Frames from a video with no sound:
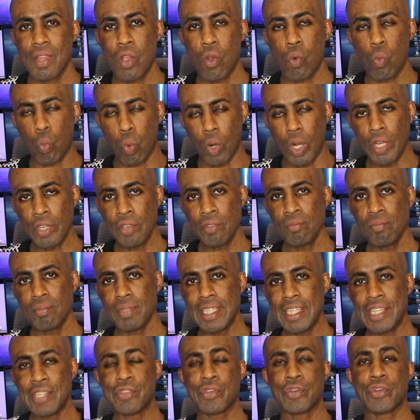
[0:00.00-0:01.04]
One,
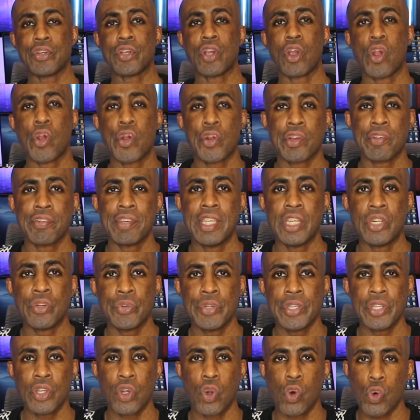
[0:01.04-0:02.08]
either you're hard of
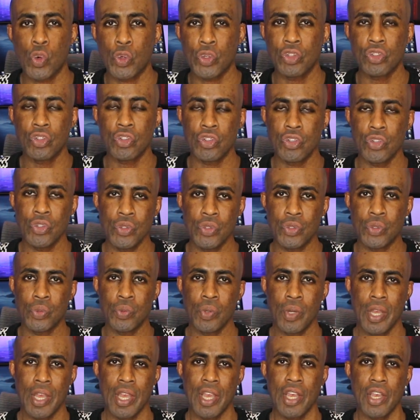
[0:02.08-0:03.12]
hearing, or two,